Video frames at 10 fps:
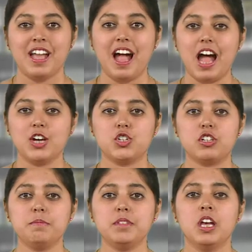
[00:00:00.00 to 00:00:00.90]

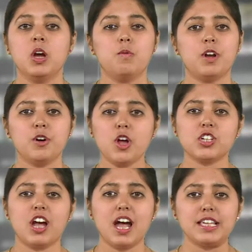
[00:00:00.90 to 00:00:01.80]
Ashrams were not
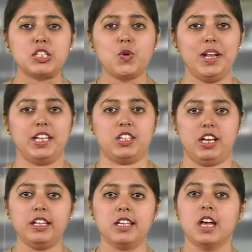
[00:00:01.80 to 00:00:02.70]
isolated,